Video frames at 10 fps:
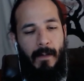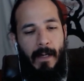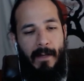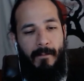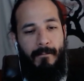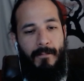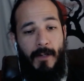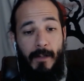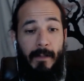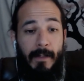And
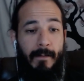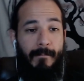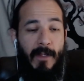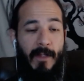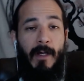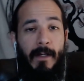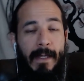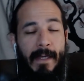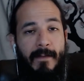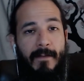certainly the sun
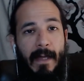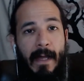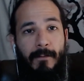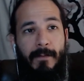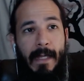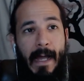is out the